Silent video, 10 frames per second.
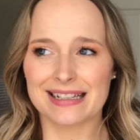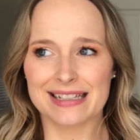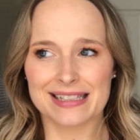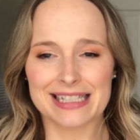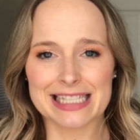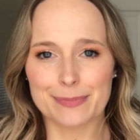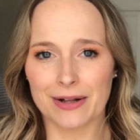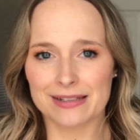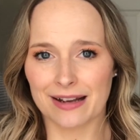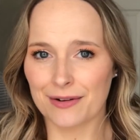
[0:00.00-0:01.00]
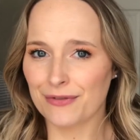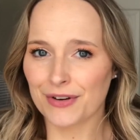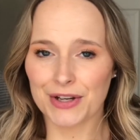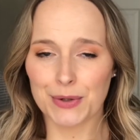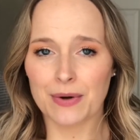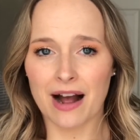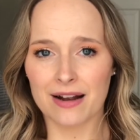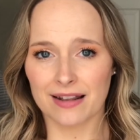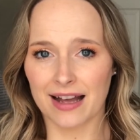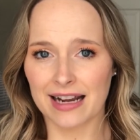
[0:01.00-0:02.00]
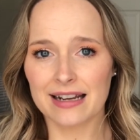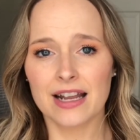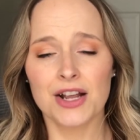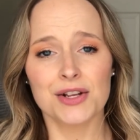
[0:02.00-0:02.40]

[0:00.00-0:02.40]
easily spelled out for you online.